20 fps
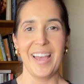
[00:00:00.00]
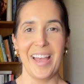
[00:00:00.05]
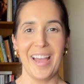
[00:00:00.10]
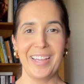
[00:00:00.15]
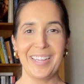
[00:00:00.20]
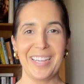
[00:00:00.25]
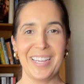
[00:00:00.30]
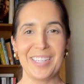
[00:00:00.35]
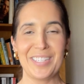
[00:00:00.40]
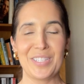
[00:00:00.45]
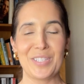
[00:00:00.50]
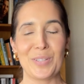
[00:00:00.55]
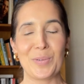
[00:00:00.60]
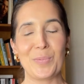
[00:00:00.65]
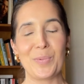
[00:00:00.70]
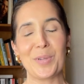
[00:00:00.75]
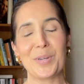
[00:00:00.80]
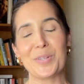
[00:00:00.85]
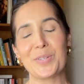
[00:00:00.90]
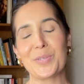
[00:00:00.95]
Hi guys, so
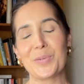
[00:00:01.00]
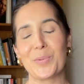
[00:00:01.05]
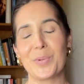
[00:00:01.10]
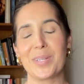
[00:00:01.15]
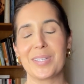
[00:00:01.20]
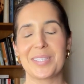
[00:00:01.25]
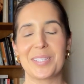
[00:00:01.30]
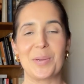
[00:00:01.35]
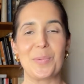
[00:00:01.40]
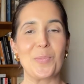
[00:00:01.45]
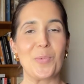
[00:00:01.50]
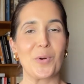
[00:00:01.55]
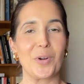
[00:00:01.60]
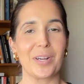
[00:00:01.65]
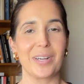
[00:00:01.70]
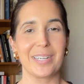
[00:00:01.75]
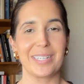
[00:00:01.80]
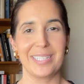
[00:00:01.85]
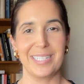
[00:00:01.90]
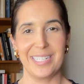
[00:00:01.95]
we are doing some
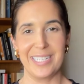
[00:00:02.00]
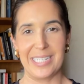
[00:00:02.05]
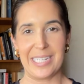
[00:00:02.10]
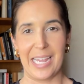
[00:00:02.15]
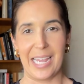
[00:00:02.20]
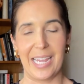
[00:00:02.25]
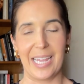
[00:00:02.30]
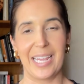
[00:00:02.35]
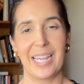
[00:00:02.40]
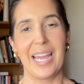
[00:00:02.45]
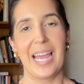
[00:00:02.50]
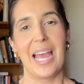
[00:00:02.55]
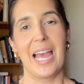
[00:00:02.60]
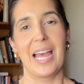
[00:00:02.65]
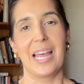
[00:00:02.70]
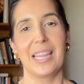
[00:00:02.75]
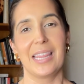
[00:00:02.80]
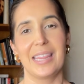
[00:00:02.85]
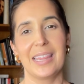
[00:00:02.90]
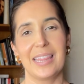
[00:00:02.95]
work today.
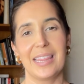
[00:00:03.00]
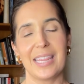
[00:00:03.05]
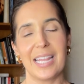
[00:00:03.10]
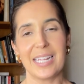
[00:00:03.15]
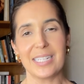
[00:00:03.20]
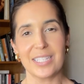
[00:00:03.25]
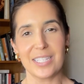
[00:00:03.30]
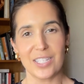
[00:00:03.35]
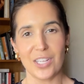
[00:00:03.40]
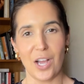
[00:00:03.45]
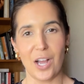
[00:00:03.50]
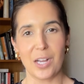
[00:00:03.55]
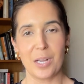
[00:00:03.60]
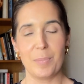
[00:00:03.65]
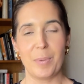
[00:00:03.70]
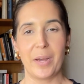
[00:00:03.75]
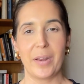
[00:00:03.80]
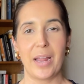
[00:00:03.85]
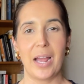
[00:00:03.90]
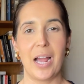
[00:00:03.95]
Let's talk
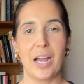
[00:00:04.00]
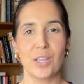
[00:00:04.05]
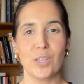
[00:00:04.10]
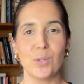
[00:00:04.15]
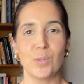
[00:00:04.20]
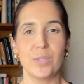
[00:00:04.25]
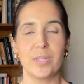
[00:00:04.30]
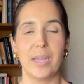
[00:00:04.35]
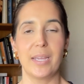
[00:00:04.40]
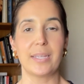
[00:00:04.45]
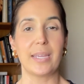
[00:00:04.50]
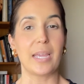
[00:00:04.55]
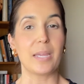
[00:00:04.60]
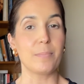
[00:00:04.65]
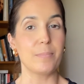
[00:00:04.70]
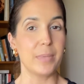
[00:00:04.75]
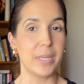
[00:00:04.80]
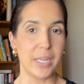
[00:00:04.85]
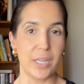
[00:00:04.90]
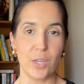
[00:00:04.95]
about how you take a
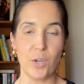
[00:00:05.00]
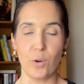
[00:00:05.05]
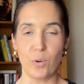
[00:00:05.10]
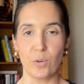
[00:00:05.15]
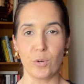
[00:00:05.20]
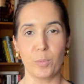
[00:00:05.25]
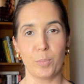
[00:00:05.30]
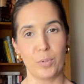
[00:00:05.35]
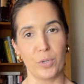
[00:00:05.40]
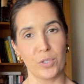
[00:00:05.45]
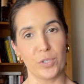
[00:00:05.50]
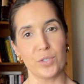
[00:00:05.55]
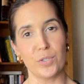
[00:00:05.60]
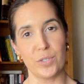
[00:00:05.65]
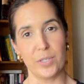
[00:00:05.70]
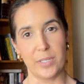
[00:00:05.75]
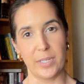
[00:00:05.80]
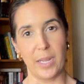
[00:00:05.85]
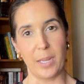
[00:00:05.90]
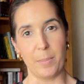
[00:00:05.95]
mediocre personal
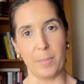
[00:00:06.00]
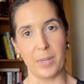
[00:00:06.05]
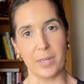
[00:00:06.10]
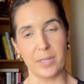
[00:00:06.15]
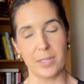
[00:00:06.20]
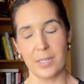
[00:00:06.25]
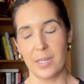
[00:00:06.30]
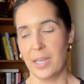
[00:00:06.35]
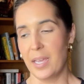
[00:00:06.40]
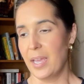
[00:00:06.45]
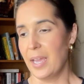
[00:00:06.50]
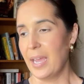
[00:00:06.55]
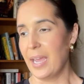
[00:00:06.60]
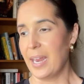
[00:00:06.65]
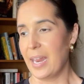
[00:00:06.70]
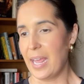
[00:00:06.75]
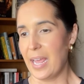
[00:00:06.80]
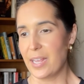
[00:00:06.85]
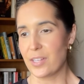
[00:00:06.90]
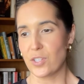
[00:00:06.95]
statement. It
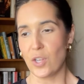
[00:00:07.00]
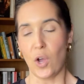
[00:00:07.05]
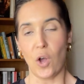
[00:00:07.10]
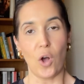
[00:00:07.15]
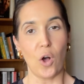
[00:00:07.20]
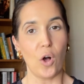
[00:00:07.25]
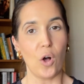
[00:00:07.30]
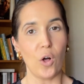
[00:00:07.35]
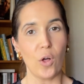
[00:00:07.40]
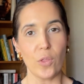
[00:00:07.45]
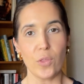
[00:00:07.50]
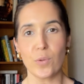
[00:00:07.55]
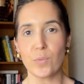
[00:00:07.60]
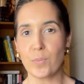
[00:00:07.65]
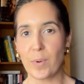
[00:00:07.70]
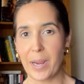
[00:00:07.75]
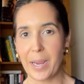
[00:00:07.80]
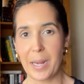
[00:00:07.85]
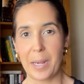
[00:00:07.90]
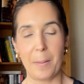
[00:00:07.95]
has all the
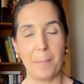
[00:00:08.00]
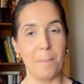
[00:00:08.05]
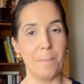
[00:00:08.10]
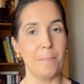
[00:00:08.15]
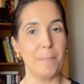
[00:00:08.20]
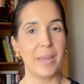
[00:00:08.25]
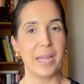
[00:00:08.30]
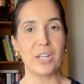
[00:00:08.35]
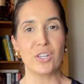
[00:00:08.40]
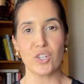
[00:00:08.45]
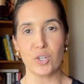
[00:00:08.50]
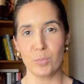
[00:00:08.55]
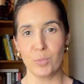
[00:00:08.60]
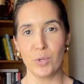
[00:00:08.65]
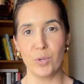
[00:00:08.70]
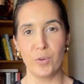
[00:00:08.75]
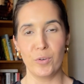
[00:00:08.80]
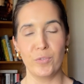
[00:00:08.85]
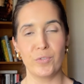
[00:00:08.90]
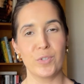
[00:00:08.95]
right major
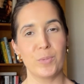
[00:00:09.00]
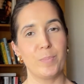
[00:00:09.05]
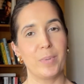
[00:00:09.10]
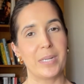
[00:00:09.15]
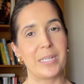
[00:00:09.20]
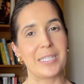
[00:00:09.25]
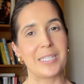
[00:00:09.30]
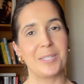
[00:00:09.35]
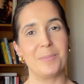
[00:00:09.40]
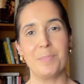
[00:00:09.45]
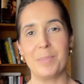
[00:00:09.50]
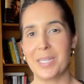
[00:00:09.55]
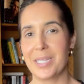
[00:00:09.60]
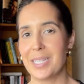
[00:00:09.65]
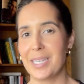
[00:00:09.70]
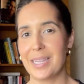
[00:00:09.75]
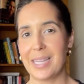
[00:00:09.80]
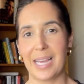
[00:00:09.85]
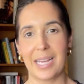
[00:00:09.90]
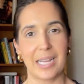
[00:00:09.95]
moves, but it's
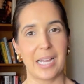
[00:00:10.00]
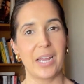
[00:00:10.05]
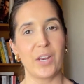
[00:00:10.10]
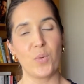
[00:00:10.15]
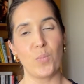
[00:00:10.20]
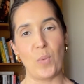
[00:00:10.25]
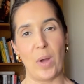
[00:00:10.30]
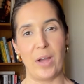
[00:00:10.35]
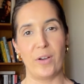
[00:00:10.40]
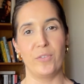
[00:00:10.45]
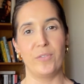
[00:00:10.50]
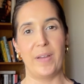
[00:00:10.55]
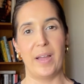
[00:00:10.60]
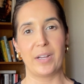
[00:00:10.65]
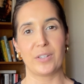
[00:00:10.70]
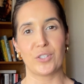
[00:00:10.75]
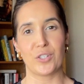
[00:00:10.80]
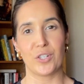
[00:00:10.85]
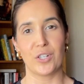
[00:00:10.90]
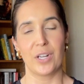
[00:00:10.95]
missing that kind of wow
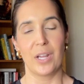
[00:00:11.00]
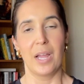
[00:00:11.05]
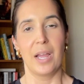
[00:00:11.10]
factor.